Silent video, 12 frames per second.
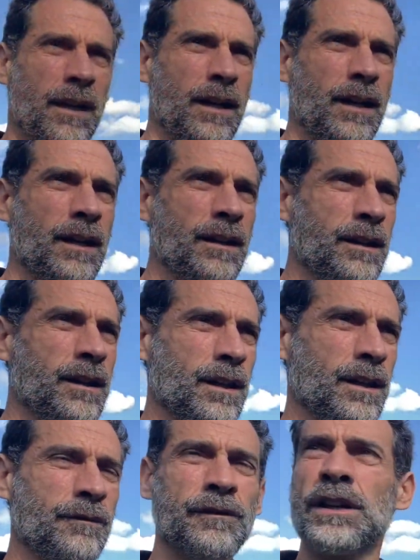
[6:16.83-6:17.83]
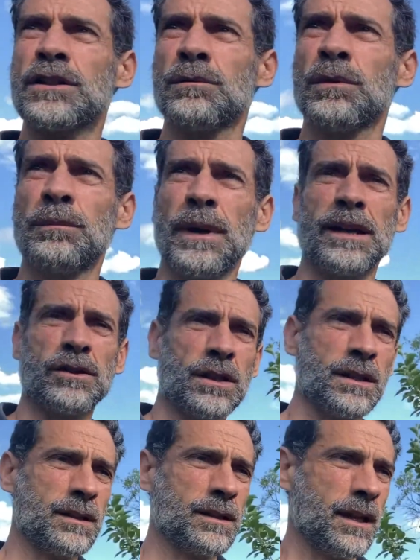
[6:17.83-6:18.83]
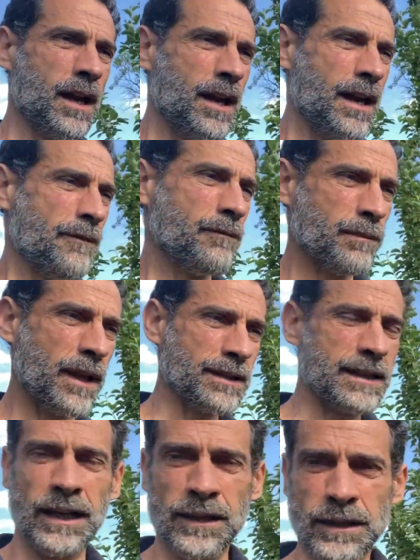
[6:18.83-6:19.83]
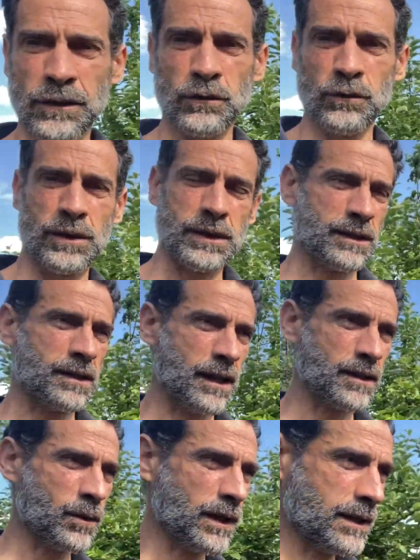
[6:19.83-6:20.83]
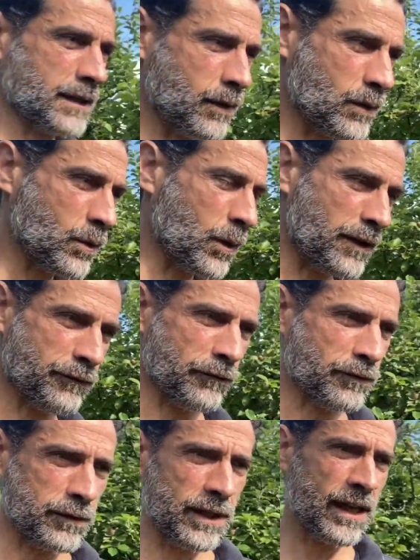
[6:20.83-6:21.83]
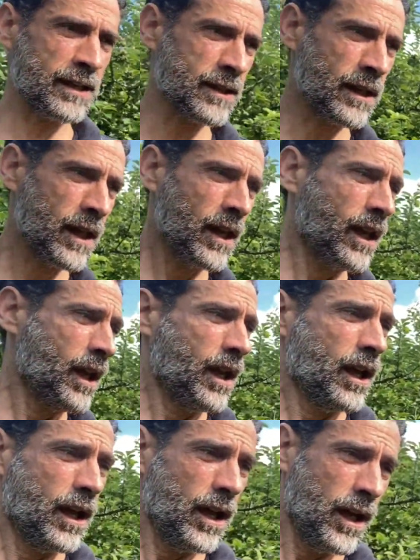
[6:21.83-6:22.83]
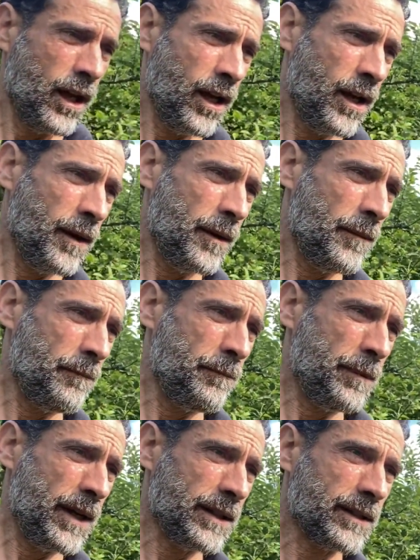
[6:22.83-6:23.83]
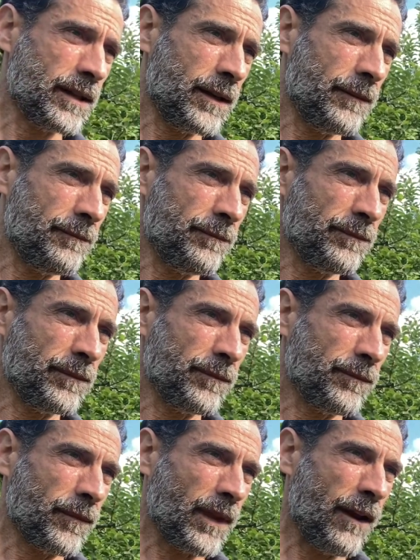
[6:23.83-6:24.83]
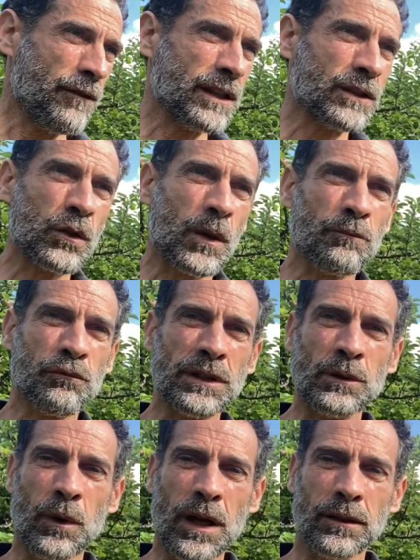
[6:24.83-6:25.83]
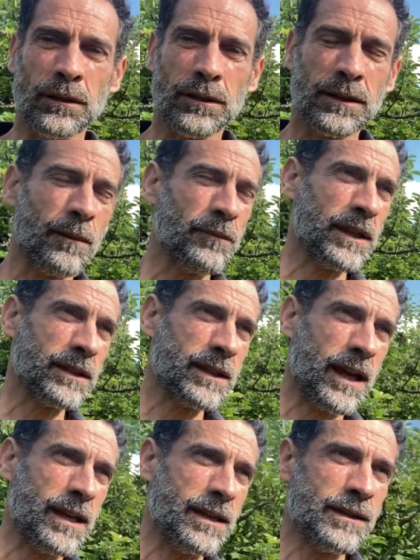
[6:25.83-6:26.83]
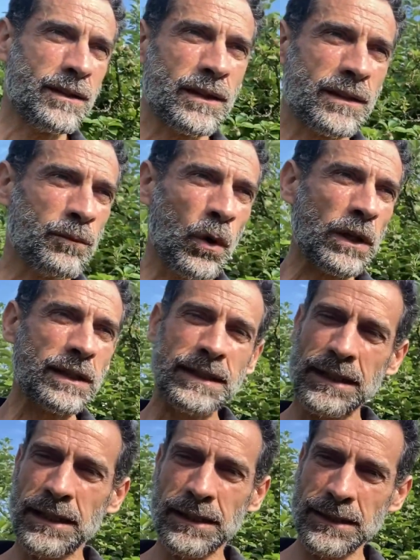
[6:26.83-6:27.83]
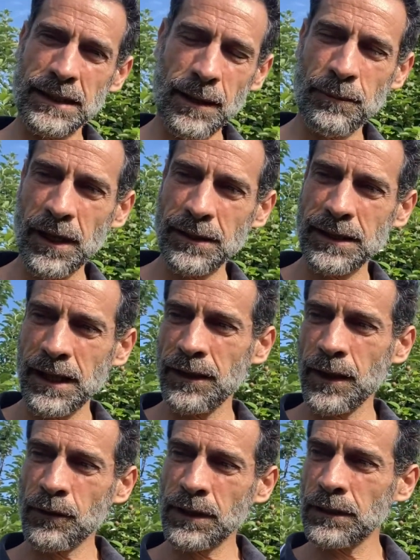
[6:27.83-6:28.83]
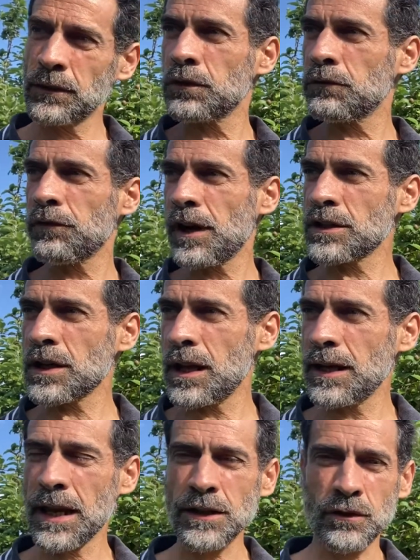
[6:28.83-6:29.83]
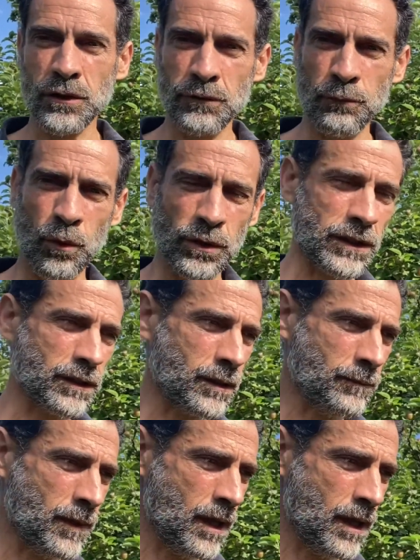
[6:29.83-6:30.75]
In the vegetable patches, I haven't planted anything new since last week because I was away for a few days. But everything's doing pretty well. Some things the smaller seedlings that I planted out, they were a little too fragile and I should have watered them